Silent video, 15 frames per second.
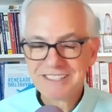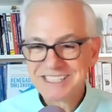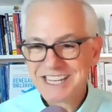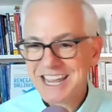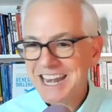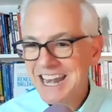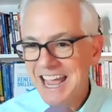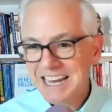It's
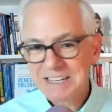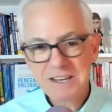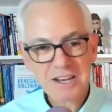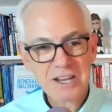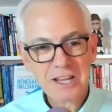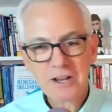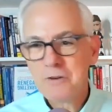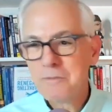
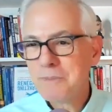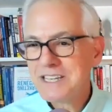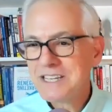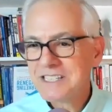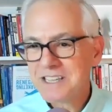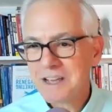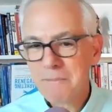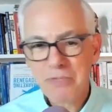connected. It could be
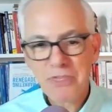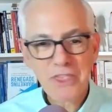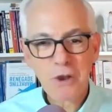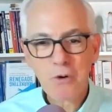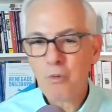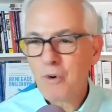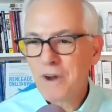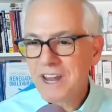
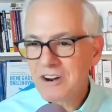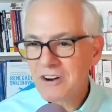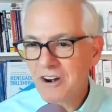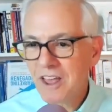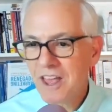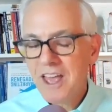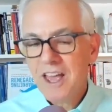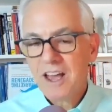something
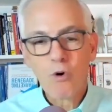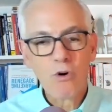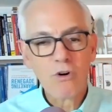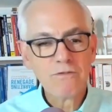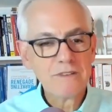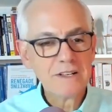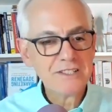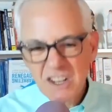weird
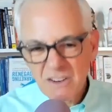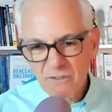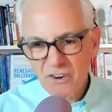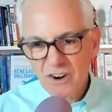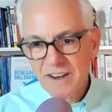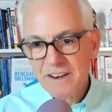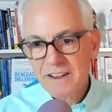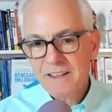or
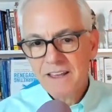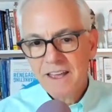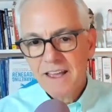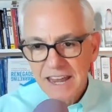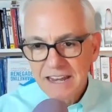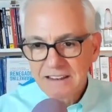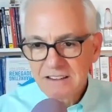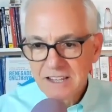different
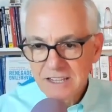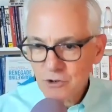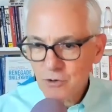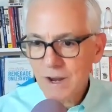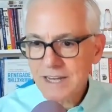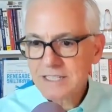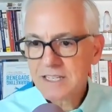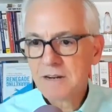that
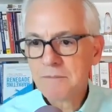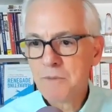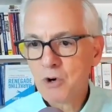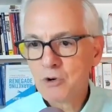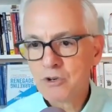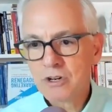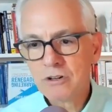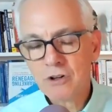creates an
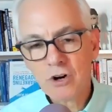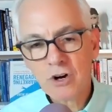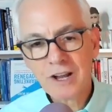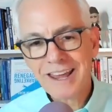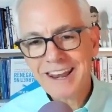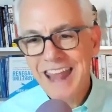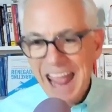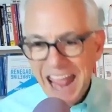emotional
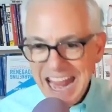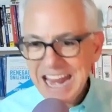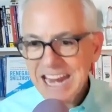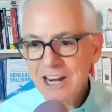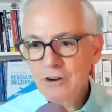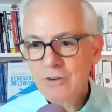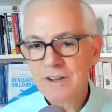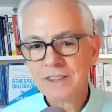hook, an
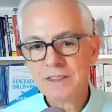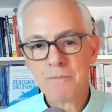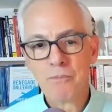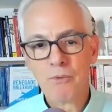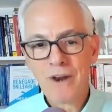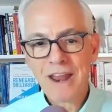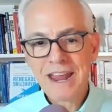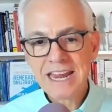anchor in the
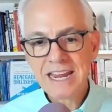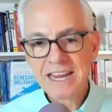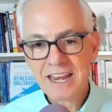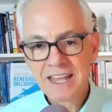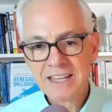brain.